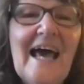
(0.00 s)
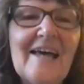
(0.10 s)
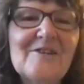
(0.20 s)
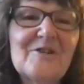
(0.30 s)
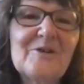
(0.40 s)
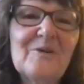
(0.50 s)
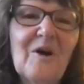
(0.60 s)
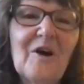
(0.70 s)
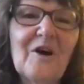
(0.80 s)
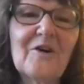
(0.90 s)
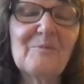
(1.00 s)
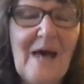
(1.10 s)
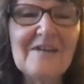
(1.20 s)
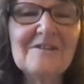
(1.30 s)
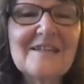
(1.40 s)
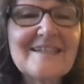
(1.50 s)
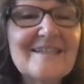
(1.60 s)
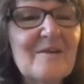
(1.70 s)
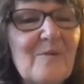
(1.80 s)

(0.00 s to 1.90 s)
and to our panelists.